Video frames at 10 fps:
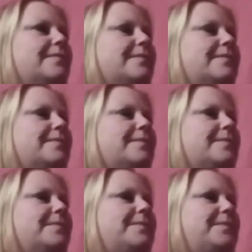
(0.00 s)

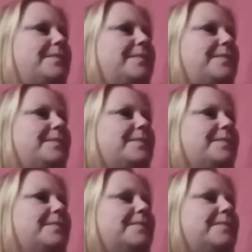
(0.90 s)

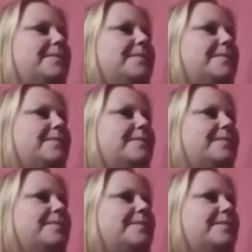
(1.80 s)

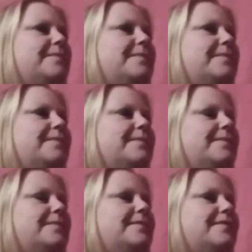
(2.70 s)

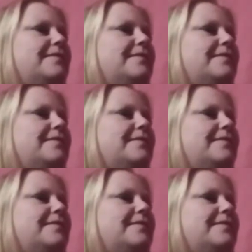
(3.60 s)
No words are spoken by the person on screen.